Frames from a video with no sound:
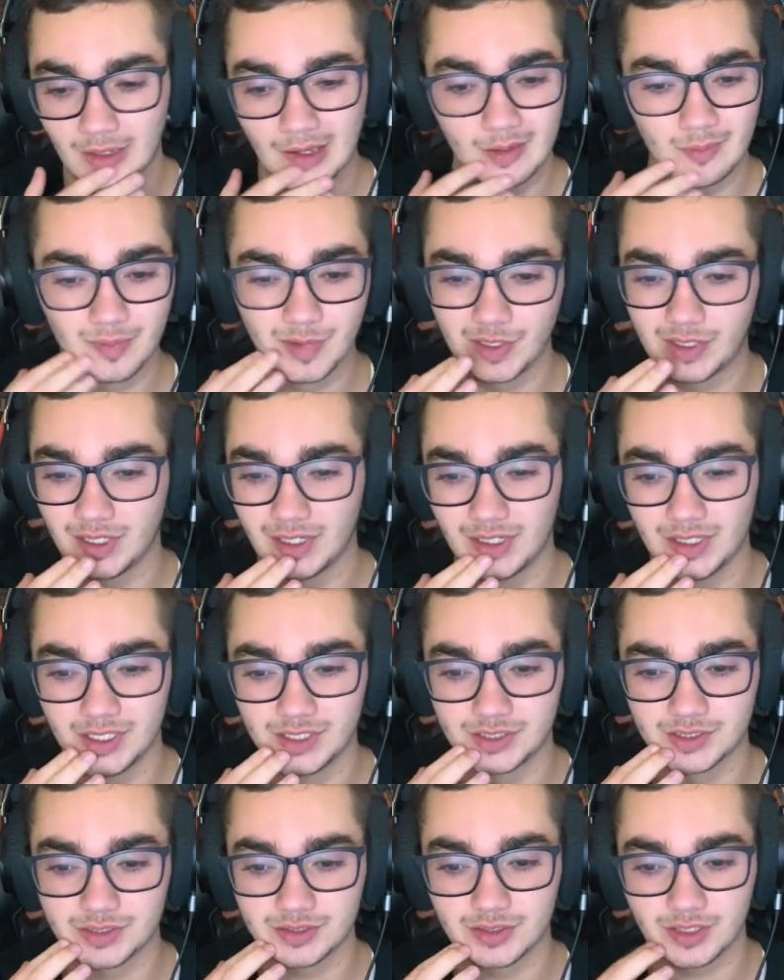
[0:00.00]

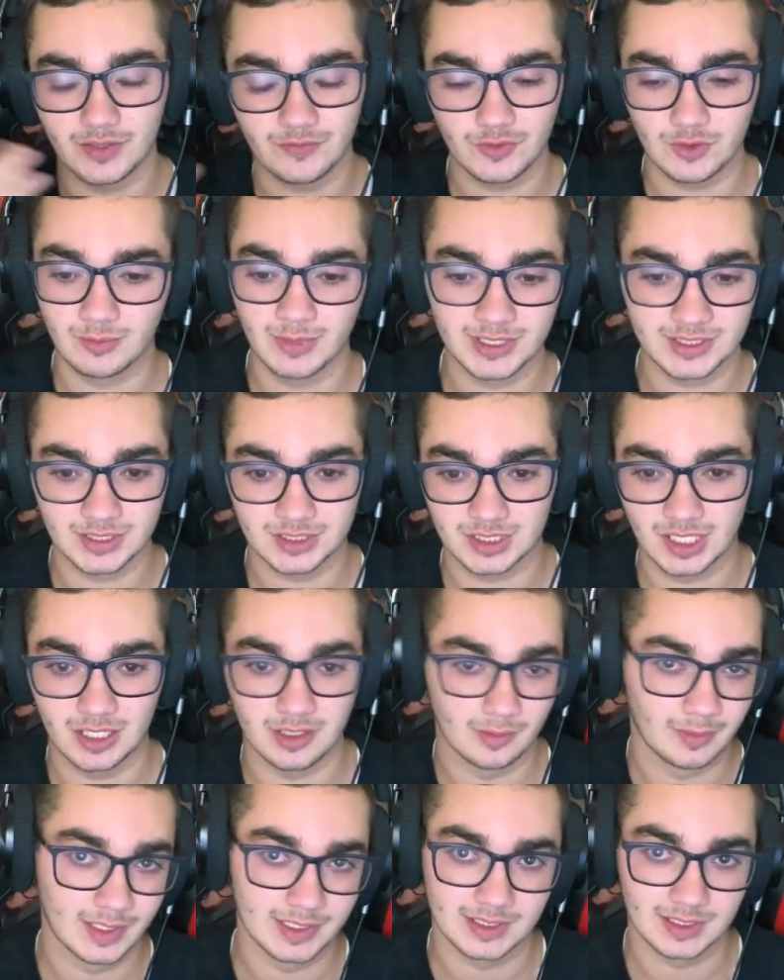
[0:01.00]
because if you miss a shot, you're
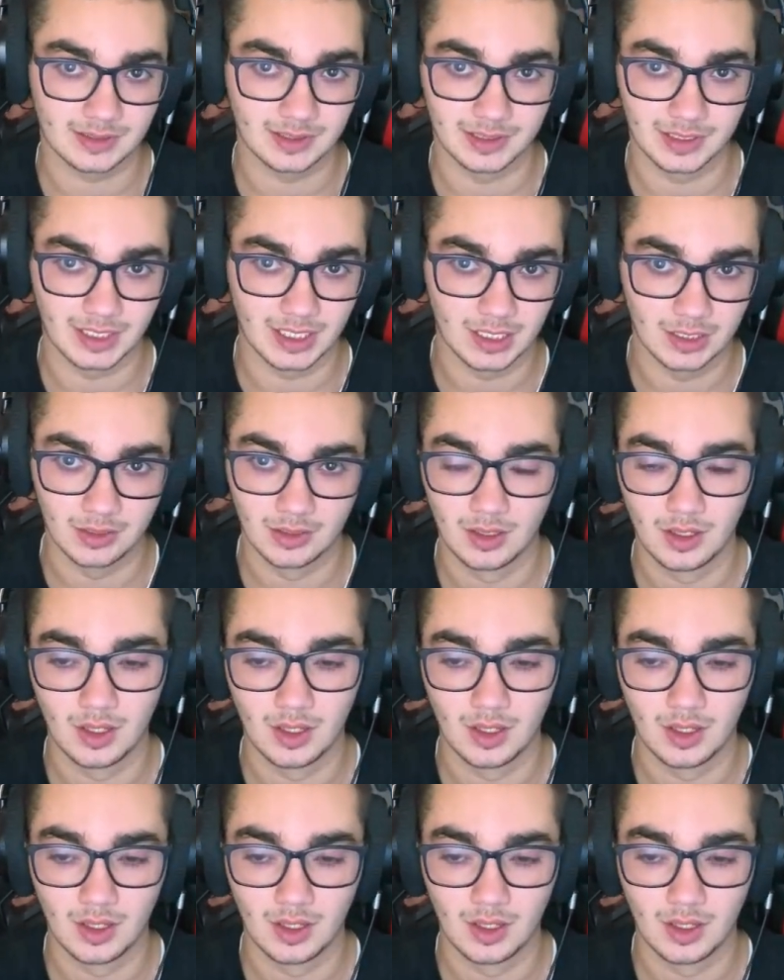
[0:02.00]
basically done.